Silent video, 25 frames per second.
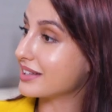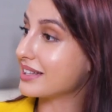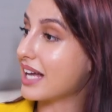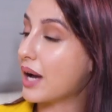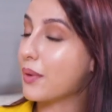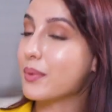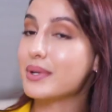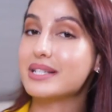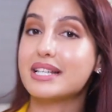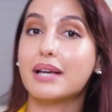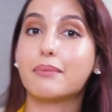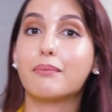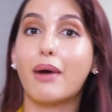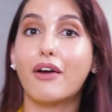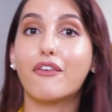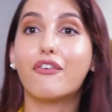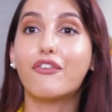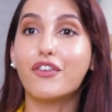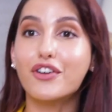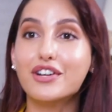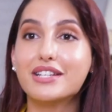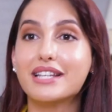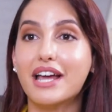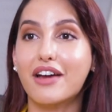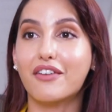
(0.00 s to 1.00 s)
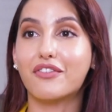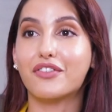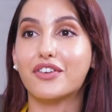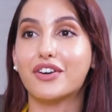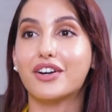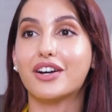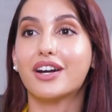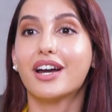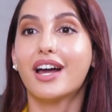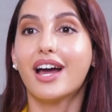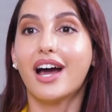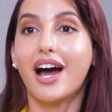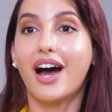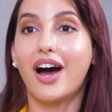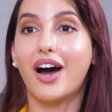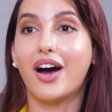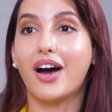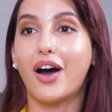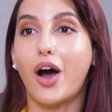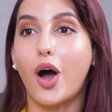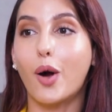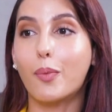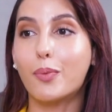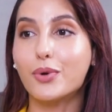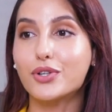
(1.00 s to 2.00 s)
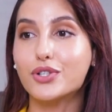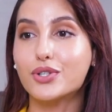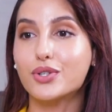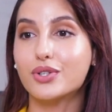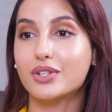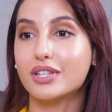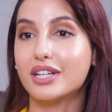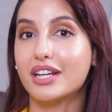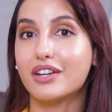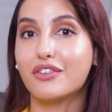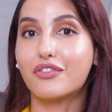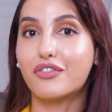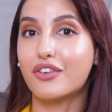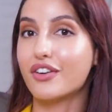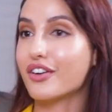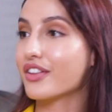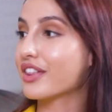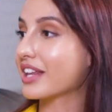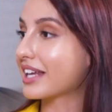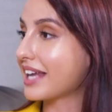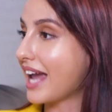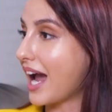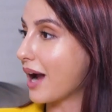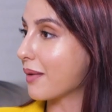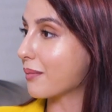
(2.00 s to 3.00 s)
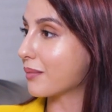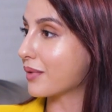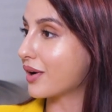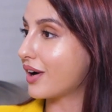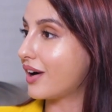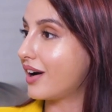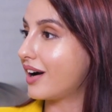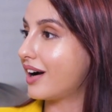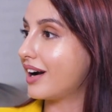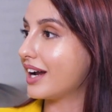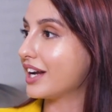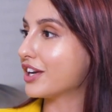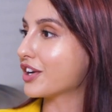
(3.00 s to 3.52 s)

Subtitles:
And that was like my first ever opportunity in front of the camera,